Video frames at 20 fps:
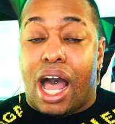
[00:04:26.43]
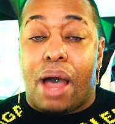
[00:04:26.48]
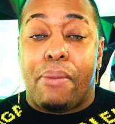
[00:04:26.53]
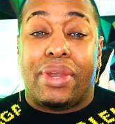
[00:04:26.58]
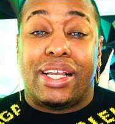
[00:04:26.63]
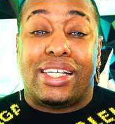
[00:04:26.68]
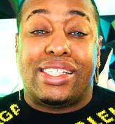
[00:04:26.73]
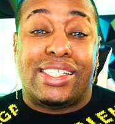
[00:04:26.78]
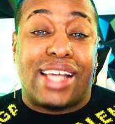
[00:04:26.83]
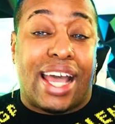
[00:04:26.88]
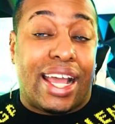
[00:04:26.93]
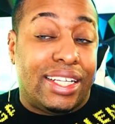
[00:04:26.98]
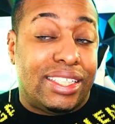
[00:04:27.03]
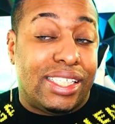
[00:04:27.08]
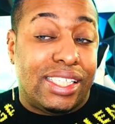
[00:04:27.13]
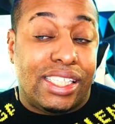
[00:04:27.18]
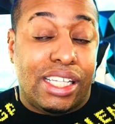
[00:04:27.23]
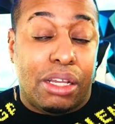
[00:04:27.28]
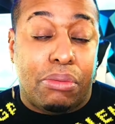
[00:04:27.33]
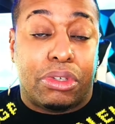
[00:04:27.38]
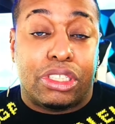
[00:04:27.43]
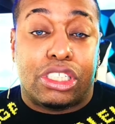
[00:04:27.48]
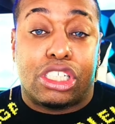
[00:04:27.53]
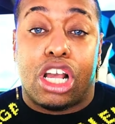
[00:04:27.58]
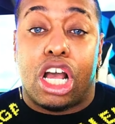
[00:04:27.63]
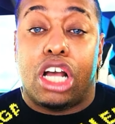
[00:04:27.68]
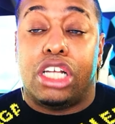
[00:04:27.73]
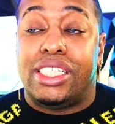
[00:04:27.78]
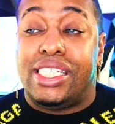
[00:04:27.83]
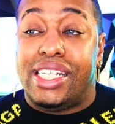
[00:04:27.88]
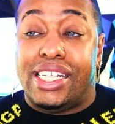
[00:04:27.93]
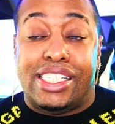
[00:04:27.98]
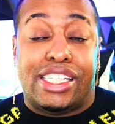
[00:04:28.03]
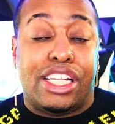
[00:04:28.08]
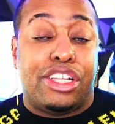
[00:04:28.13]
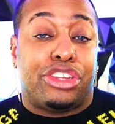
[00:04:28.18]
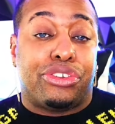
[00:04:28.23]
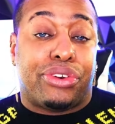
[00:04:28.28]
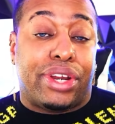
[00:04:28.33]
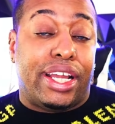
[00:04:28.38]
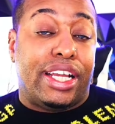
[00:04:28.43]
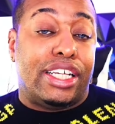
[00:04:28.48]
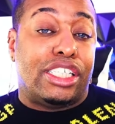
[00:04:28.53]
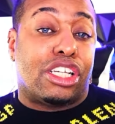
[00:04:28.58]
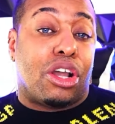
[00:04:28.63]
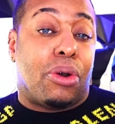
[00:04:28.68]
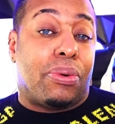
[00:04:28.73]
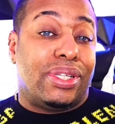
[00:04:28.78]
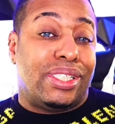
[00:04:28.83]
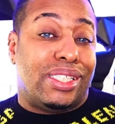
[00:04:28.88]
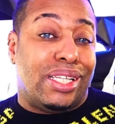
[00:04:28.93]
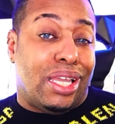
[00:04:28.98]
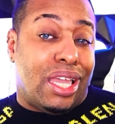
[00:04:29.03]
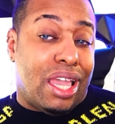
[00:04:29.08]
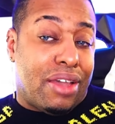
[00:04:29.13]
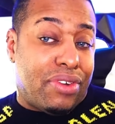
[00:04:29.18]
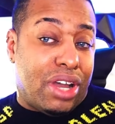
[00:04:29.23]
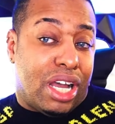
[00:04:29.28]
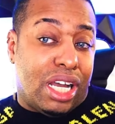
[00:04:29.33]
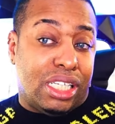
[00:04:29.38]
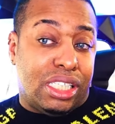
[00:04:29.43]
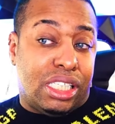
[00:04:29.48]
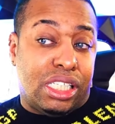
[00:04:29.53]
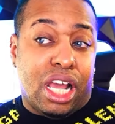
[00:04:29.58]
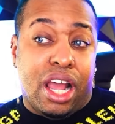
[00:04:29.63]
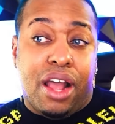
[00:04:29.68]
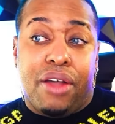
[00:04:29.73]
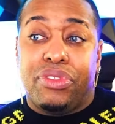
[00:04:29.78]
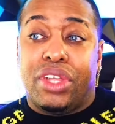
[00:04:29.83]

I'm excited to see what season 3 is going to give us.